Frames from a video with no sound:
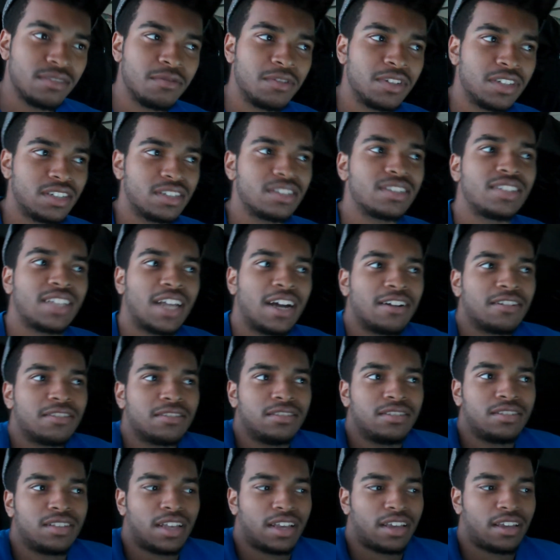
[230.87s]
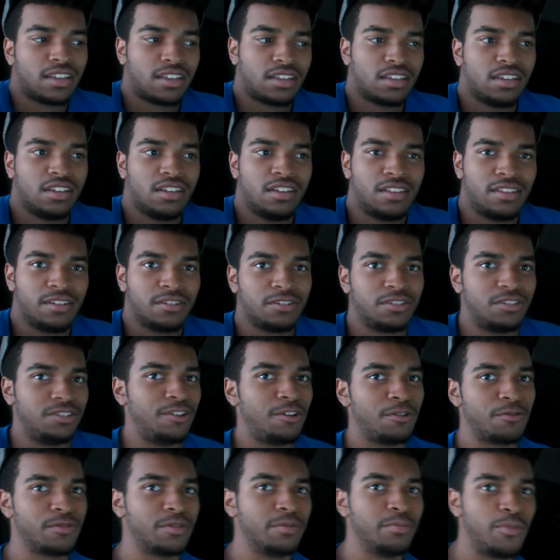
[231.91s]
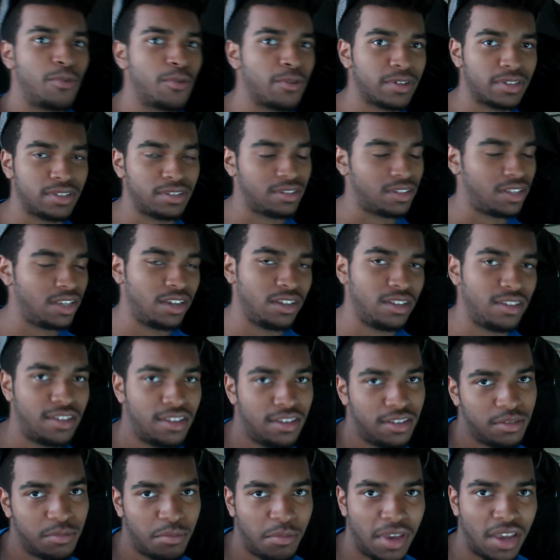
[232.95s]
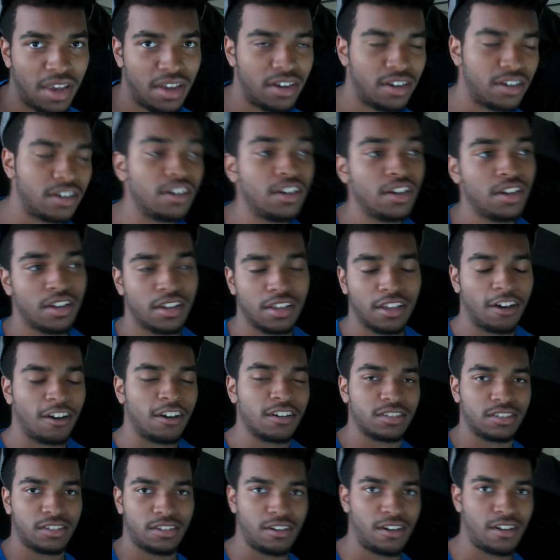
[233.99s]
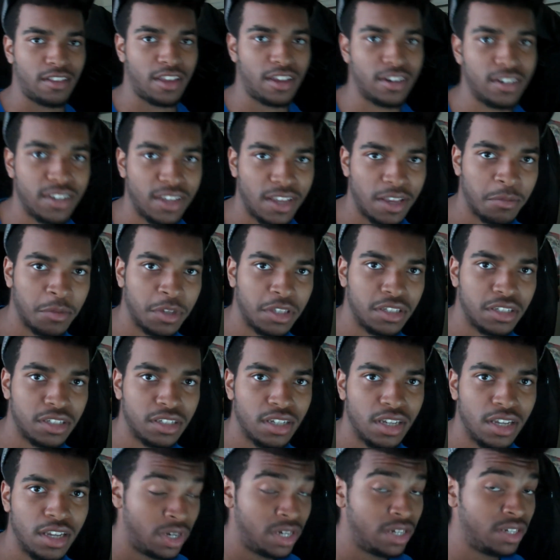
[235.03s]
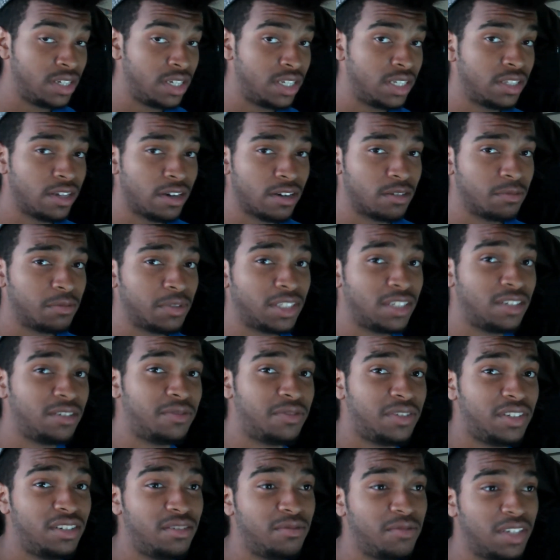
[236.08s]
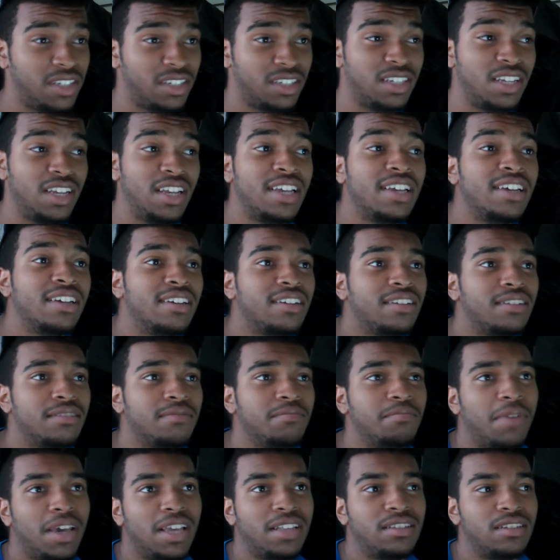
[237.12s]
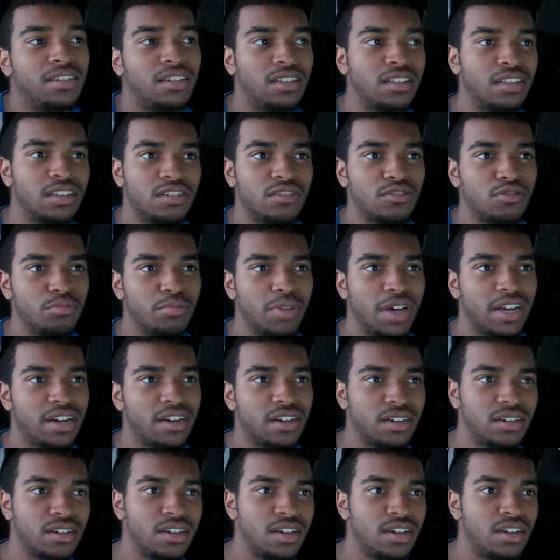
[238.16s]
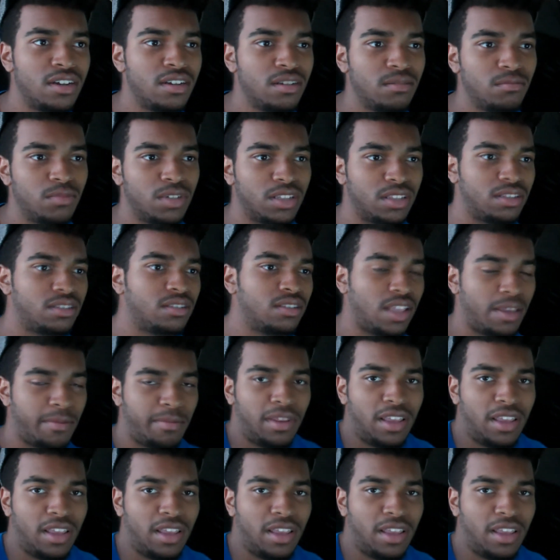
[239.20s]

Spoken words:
which sounds like there's no remorse in killing this man and causing all that damage. One did turn himself in, which makes it a little better, but they